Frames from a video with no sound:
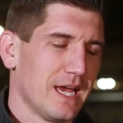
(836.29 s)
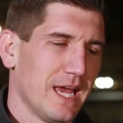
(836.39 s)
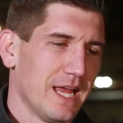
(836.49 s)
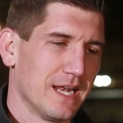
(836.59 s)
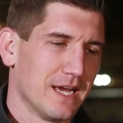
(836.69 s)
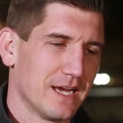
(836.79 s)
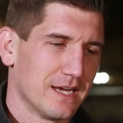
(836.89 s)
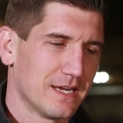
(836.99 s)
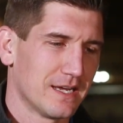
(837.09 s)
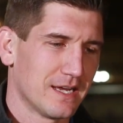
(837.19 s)
And
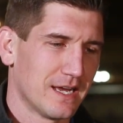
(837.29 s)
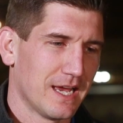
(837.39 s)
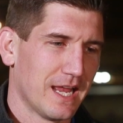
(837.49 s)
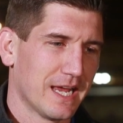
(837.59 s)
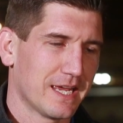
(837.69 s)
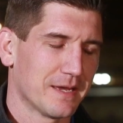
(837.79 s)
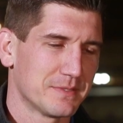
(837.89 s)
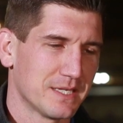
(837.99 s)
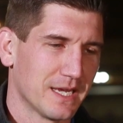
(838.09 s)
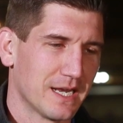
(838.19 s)
I kept
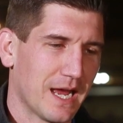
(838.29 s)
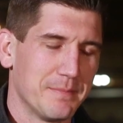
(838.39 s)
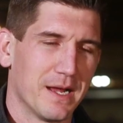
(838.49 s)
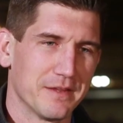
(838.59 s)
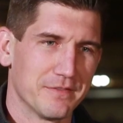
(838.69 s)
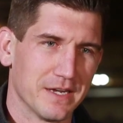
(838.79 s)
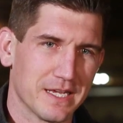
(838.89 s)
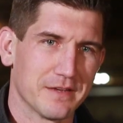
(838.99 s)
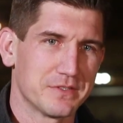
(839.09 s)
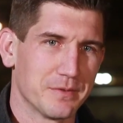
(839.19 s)
saying, "I'm not even a
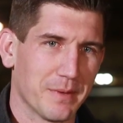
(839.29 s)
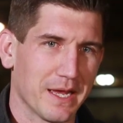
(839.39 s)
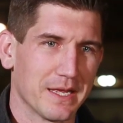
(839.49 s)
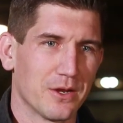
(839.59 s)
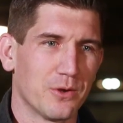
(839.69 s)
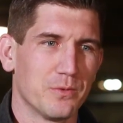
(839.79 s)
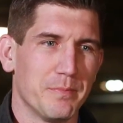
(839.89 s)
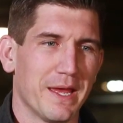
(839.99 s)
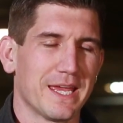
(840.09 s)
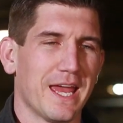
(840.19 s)
gift to my
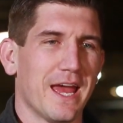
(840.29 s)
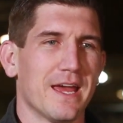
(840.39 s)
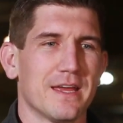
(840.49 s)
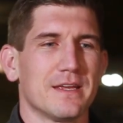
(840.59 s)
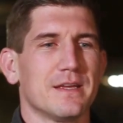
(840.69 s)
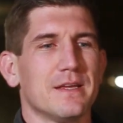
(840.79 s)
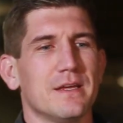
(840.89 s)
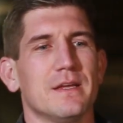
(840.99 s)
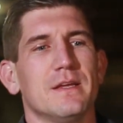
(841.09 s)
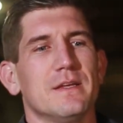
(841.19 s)
own pet cat."
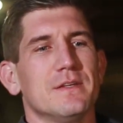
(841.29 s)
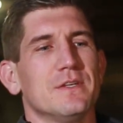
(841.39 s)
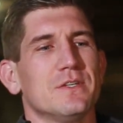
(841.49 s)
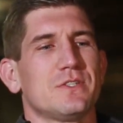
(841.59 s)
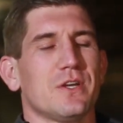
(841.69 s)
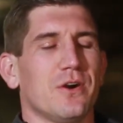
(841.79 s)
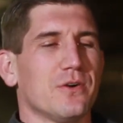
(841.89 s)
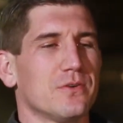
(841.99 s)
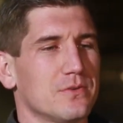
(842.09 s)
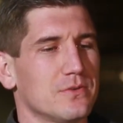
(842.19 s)
So